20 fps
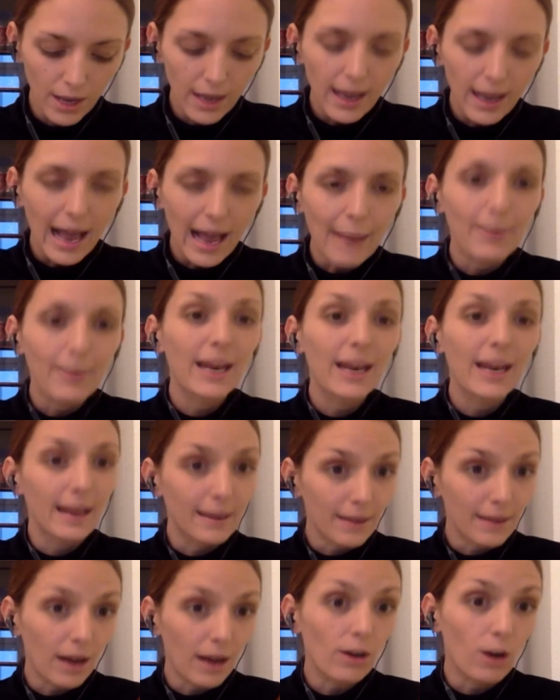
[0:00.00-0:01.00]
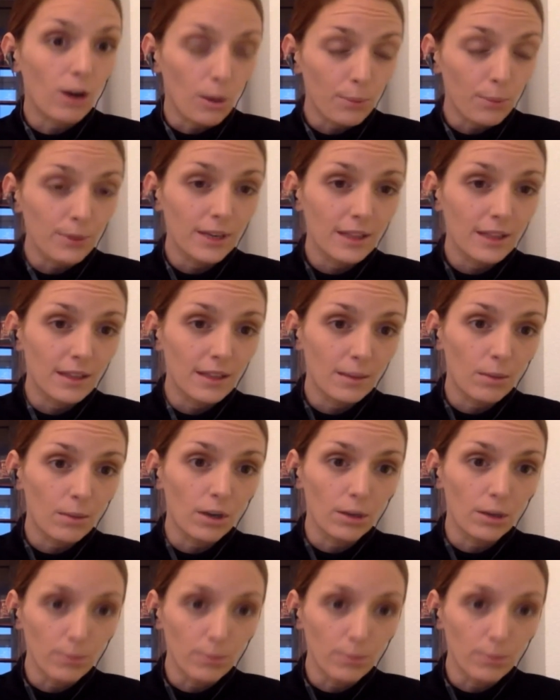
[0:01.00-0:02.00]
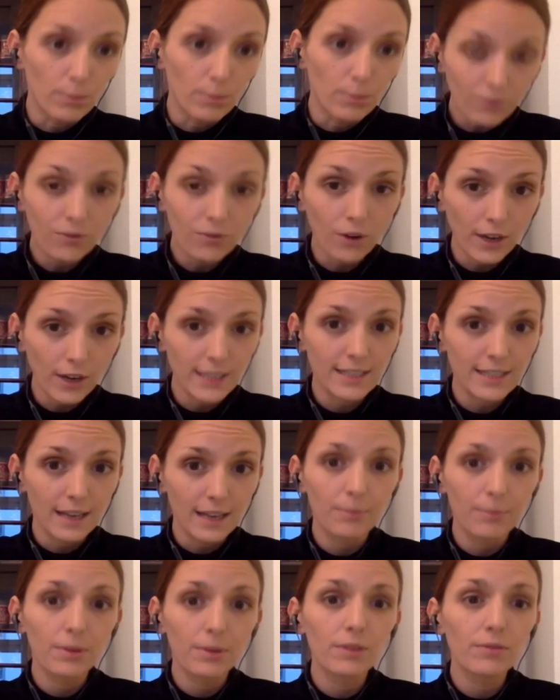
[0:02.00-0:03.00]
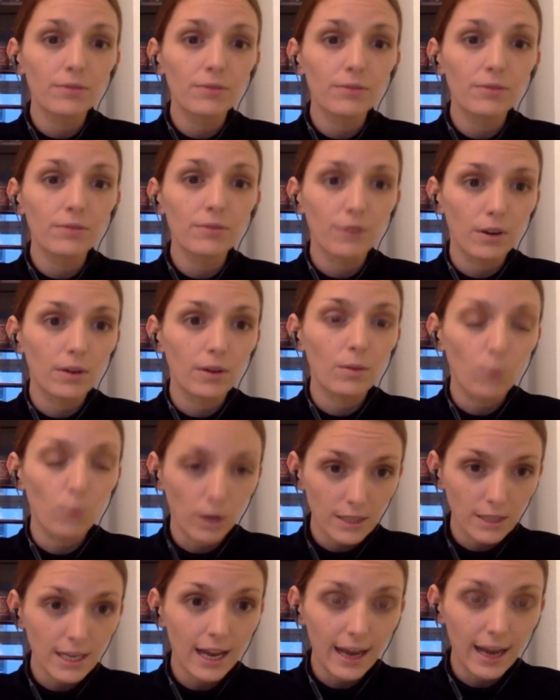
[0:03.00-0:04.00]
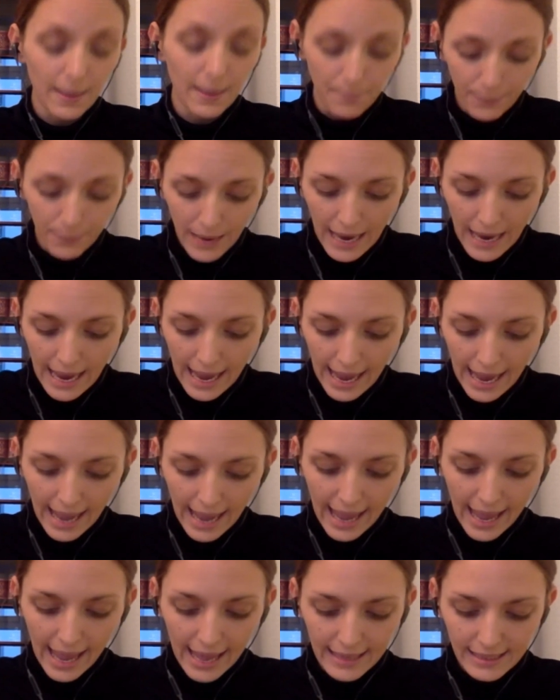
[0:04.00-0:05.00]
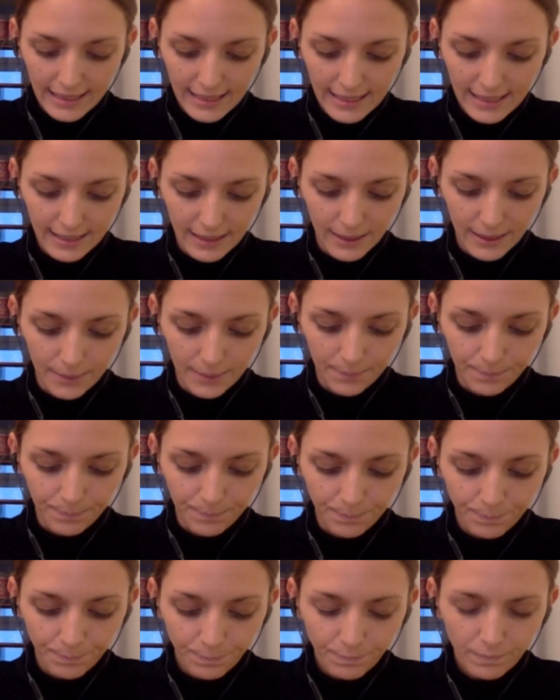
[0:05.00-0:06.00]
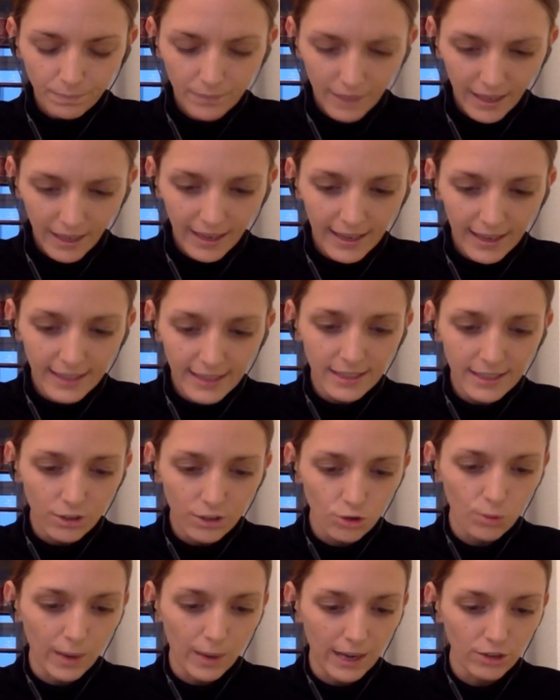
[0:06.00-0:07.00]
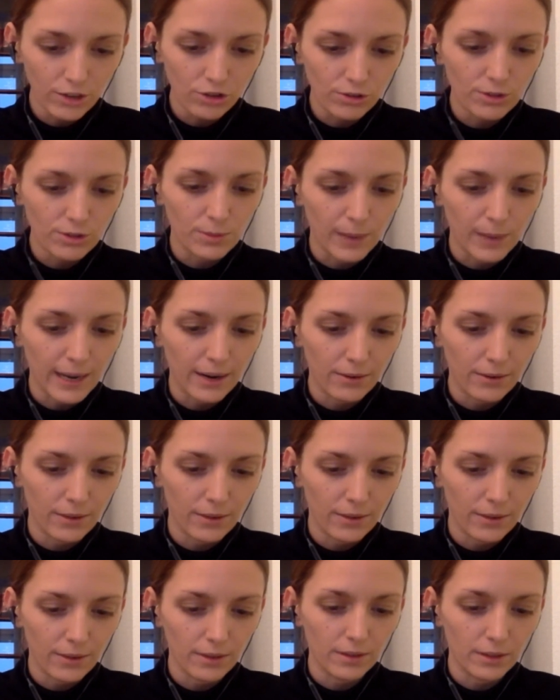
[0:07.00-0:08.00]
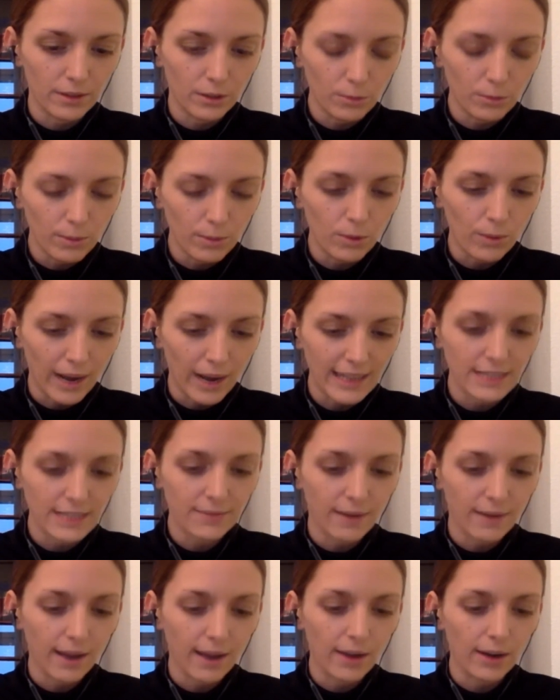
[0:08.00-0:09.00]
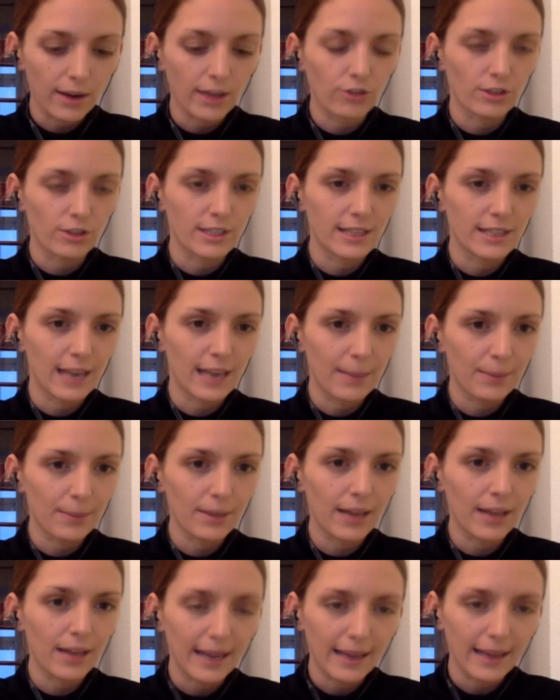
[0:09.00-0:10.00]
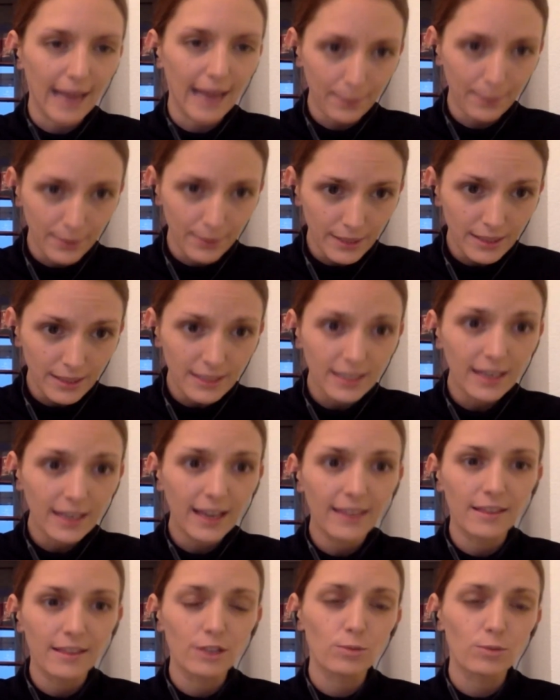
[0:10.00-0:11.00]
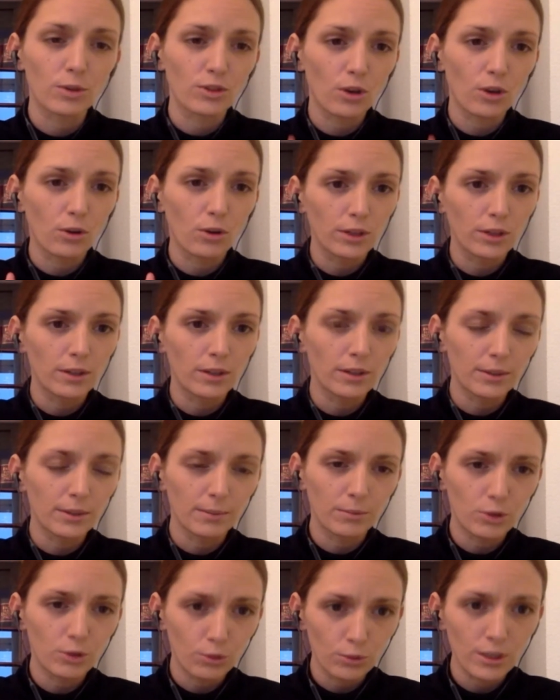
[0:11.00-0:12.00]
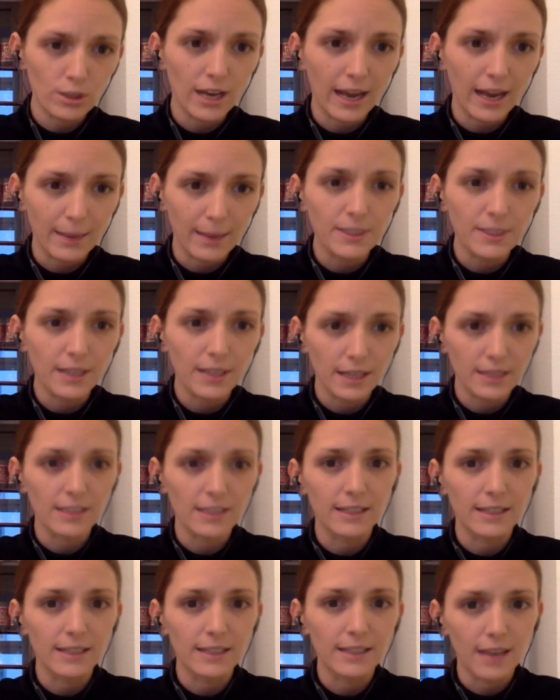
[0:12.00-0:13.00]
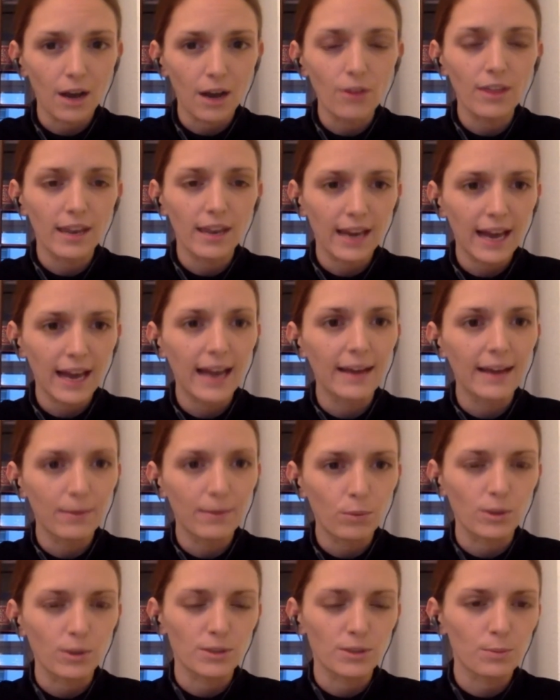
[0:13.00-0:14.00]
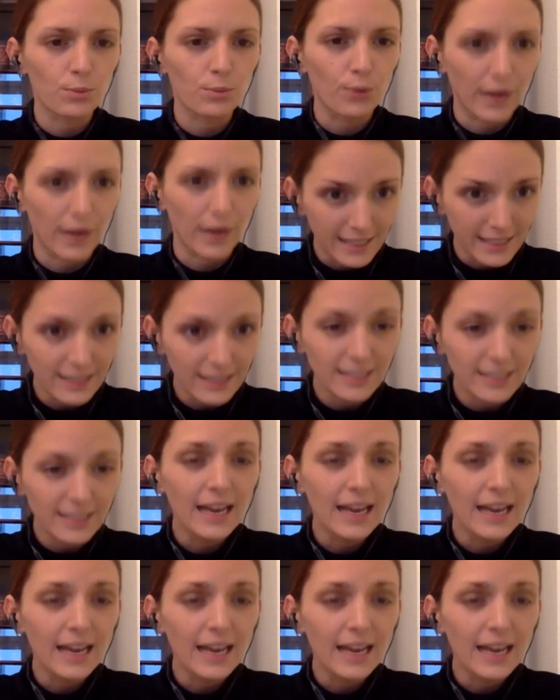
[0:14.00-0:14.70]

but I accompanied them on a mission, for example, for one time, and in situations where the human rights violations happened, and this was only two times until now that I was present,